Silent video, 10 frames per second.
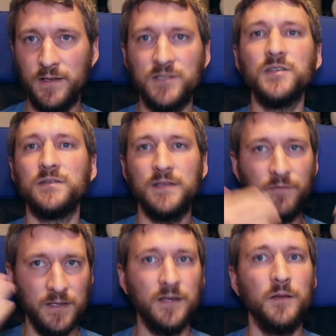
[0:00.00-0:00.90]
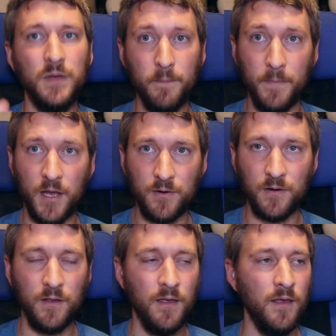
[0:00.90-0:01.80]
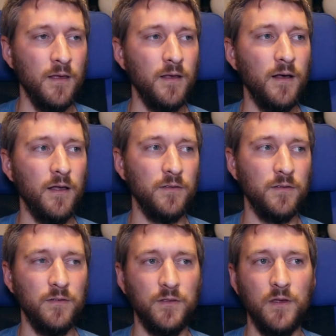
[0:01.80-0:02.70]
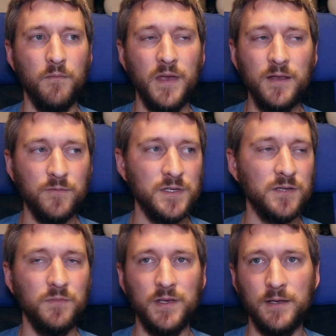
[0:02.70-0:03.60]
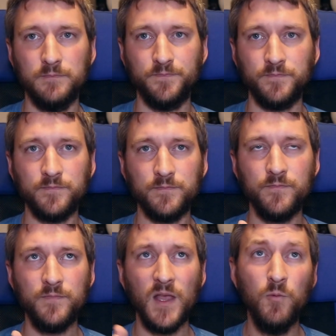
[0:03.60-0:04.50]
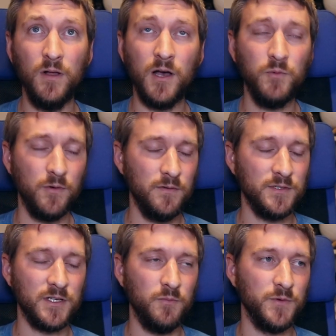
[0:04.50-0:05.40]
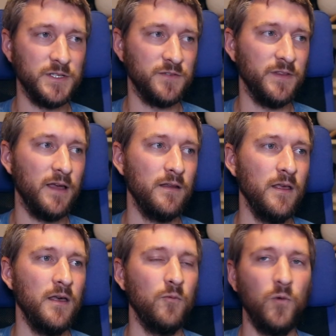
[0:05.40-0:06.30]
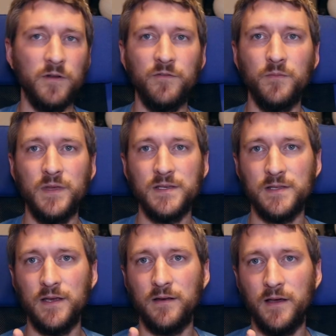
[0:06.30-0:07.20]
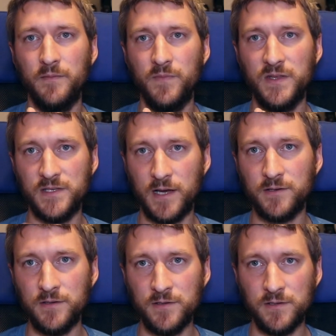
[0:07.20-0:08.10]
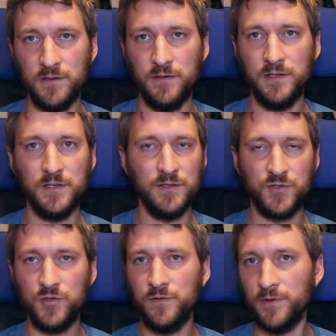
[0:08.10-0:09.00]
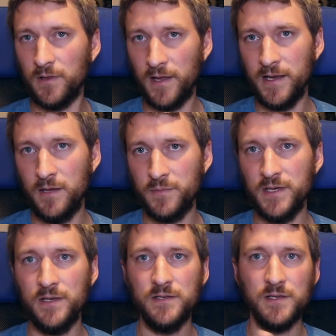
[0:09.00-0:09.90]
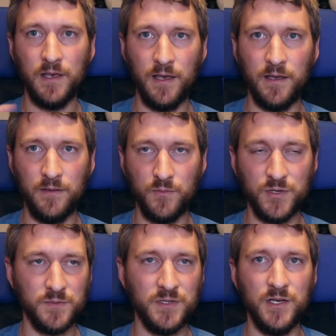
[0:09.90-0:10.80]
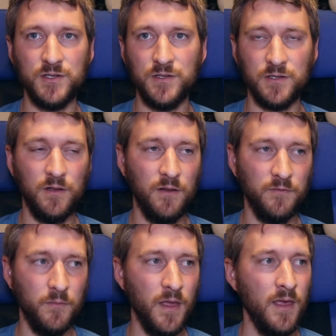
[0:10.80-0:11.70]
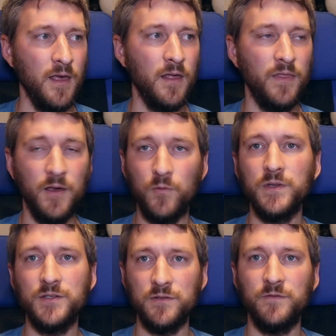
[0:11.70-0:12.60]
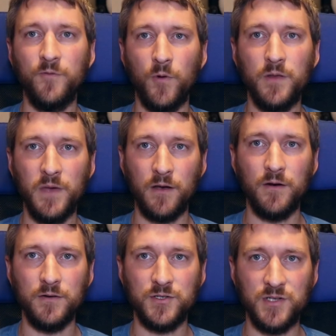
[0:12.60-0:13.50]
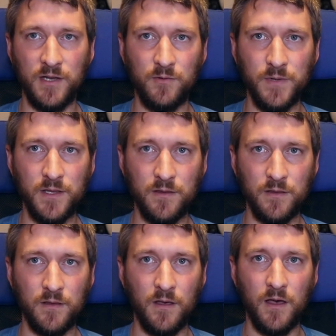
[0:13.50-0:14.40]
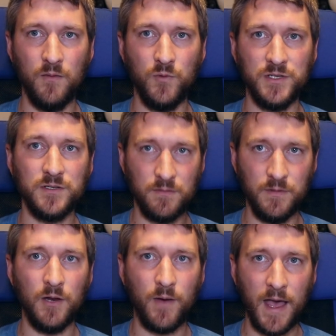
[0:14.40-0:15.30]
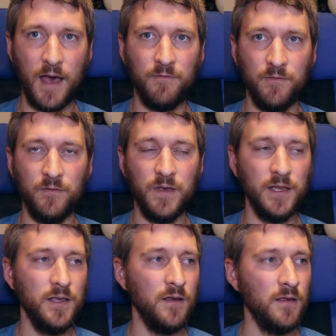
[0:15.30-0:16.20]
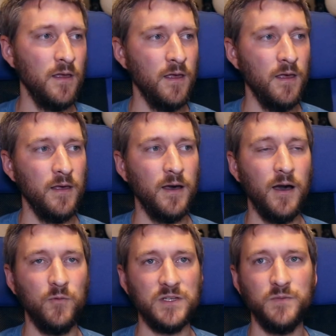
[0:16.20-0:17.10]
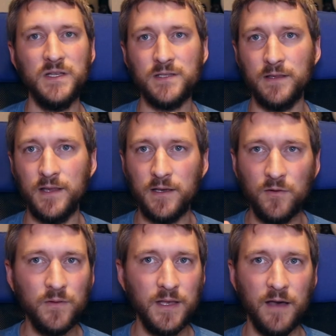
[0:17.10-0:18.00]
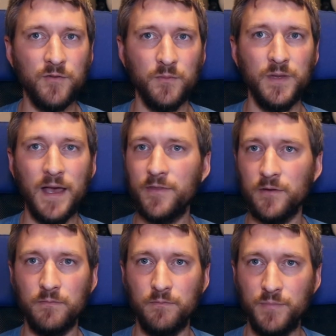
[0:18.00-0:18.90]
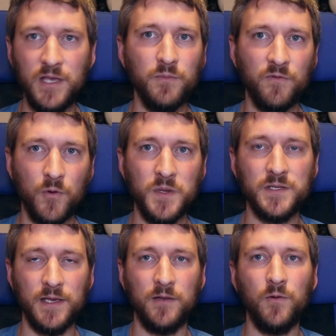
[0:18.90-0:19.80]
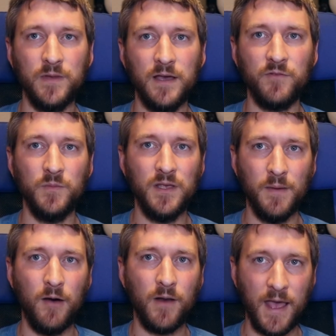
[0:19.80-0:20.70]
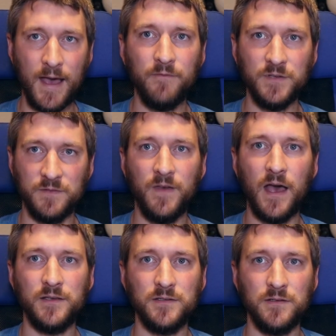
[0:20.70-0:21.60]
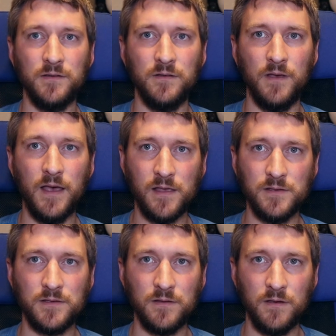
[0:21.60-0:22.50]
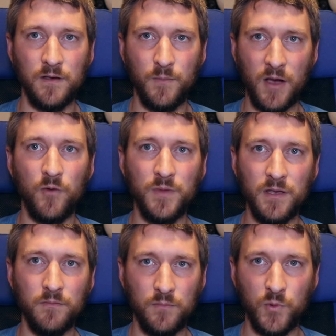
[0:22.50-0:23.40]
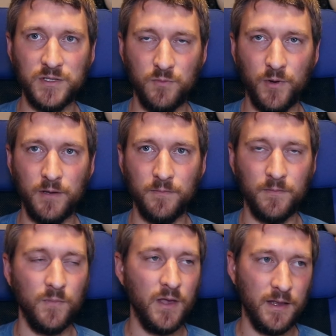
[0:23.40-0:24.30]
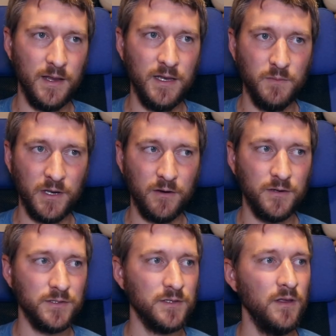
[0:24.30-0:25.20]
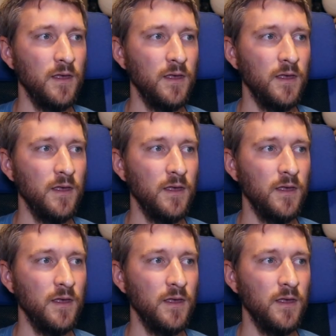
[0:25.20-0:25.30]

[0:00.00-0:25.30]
It's just definitely going to be better. The main reason being, well, there's a couple reasons for that. One of them is that the sectors, this is true for the light APs and the prism stations, all of them, they only do 40 megahertz channel width, which is half of 80, which means that they can only ever be, at their peak performance, they can only ever be about half as fast as a power beam point-to-point at 80 megahertz.